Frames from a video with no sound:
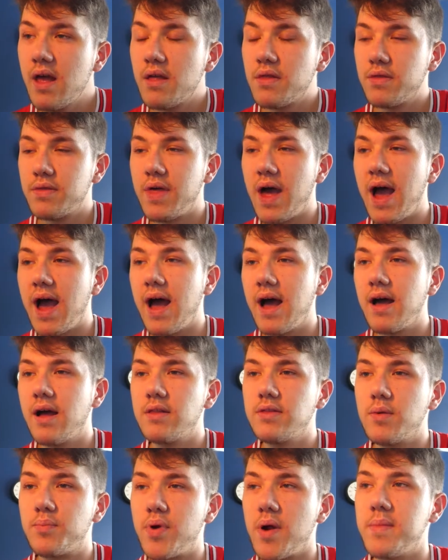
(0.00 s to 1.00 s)
that
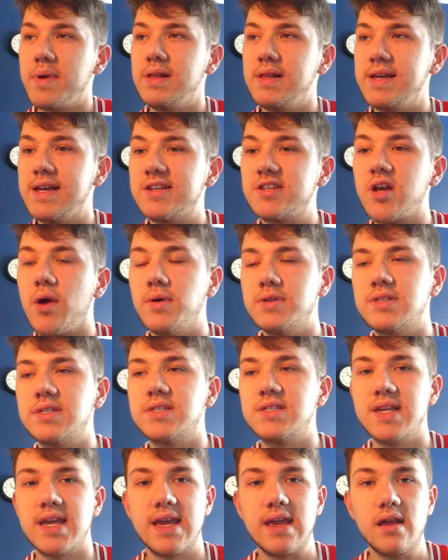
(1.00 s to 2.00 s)
the Premier League is going to
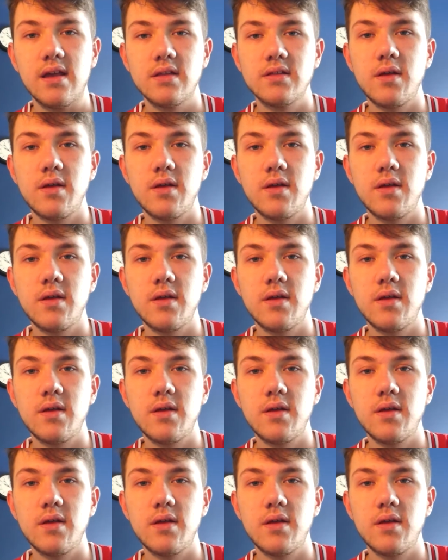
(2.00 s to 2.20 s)
see.